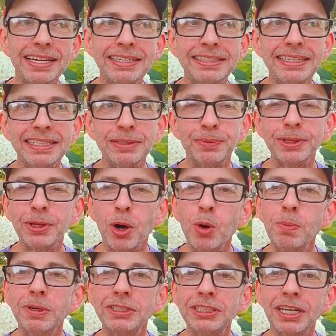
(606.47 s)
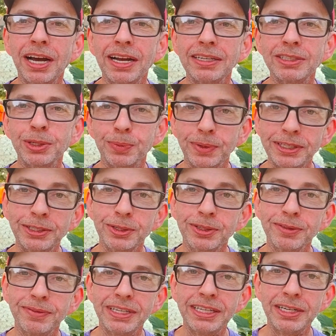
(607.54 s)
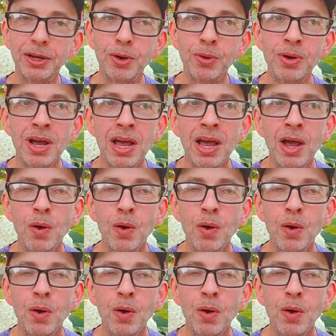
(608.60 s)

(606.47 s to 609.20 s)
editing with OpenShot, to render the video